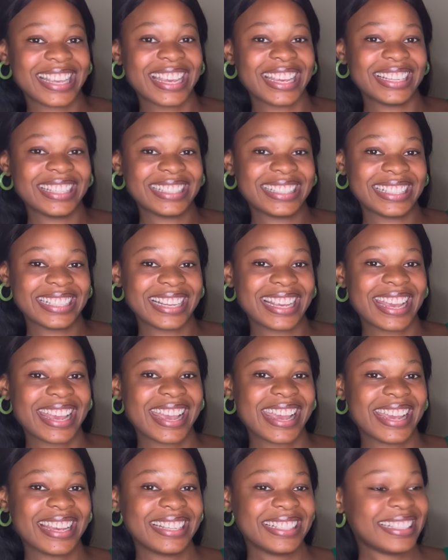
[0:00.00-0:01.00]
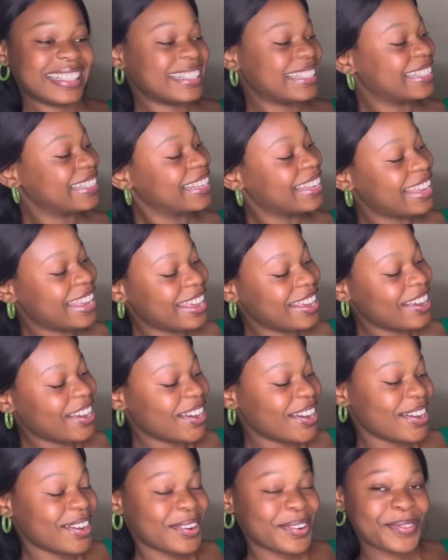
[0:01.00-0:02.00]
Can you see, guys?
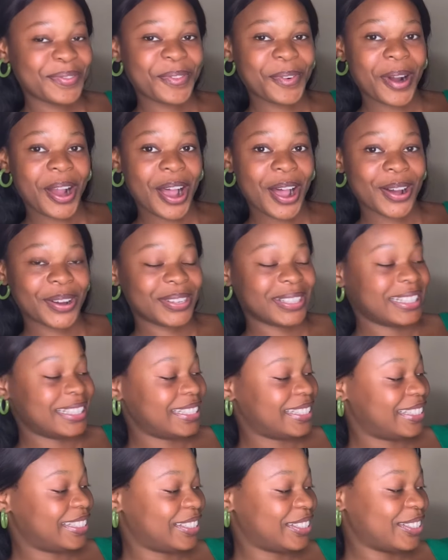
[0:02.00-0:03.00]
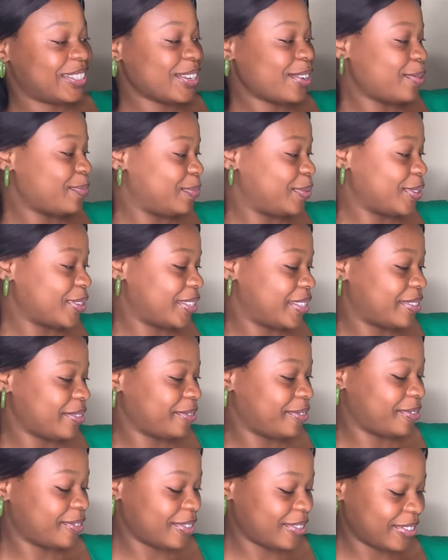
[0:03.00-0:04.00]
Wow, this is so
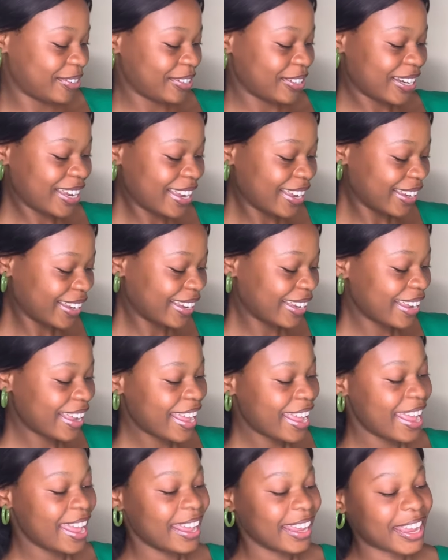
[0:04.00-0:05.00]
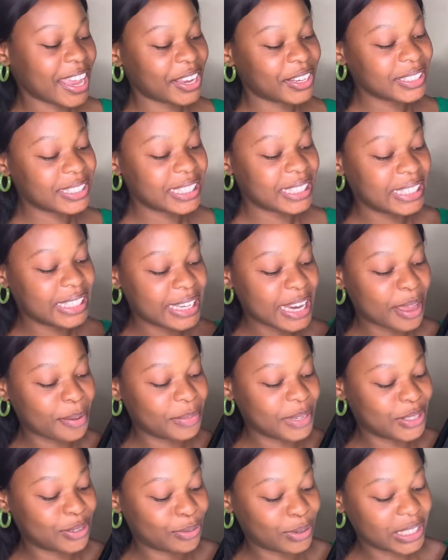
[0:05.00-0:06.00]
beautiful. Can you see the name
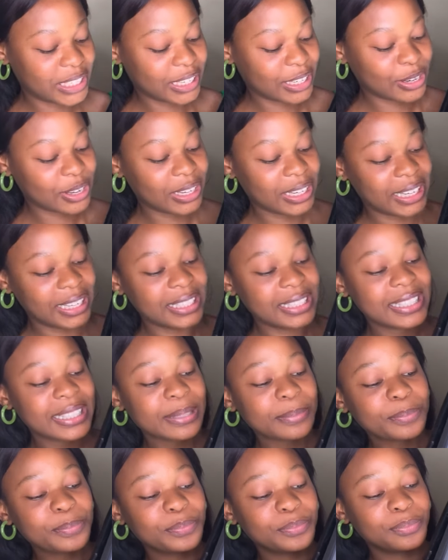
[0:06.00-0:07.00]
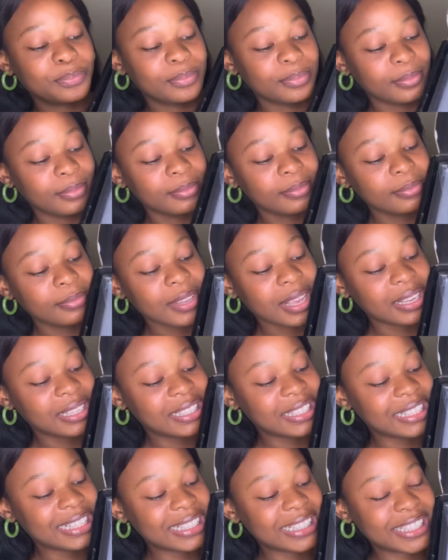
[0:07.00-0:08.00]
is written on it?
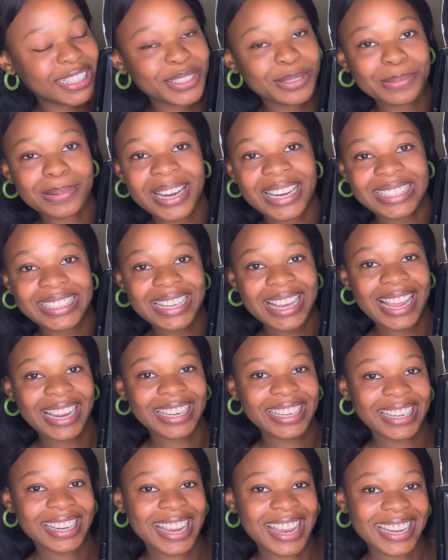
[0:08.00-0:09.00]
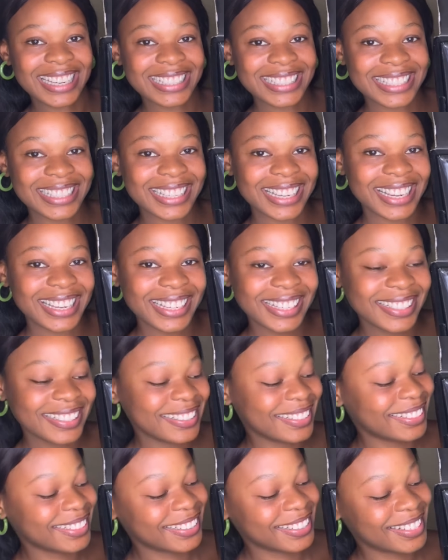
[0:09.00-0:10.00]
Stitches by Tale. Can you see?
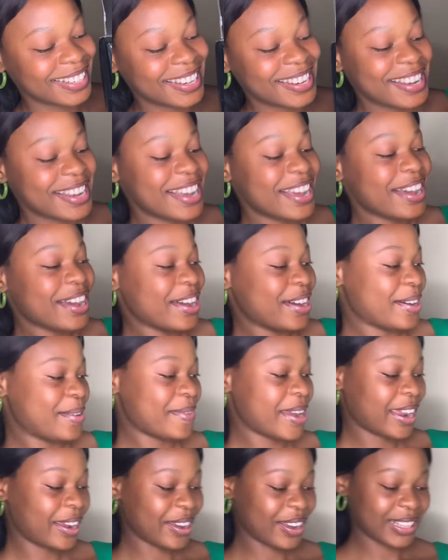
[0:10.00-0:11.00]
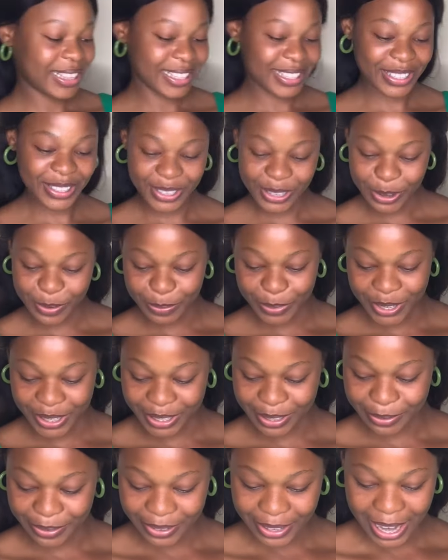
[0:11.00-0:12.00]
Oh my god, this is so
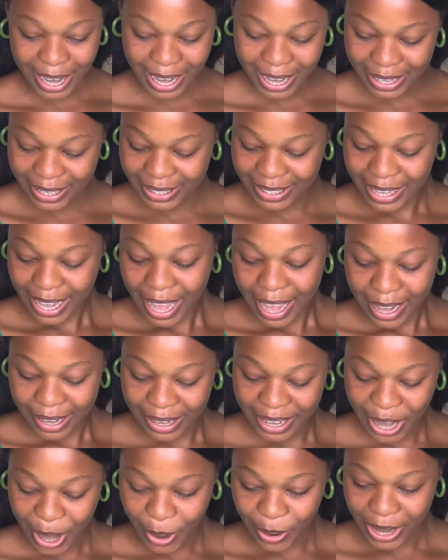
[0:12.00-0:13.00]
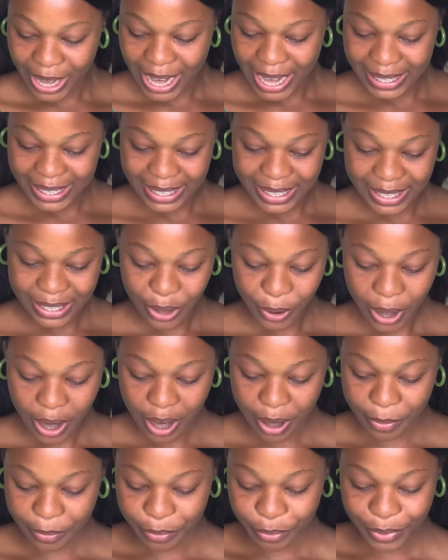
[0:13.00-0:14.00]
beautiful, guys. Now let's
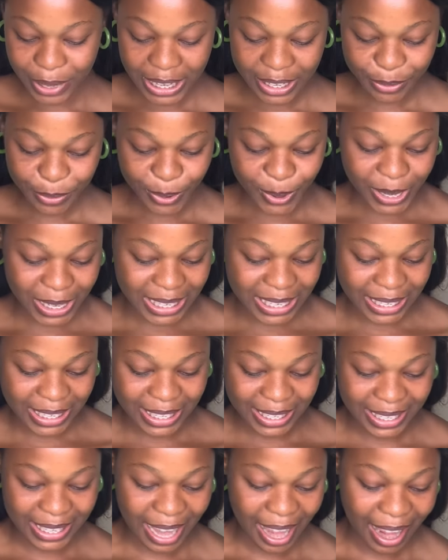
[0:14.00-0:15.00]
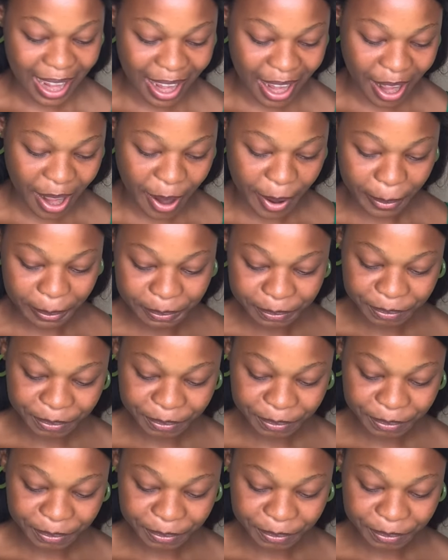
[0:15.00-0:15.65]
read what is here.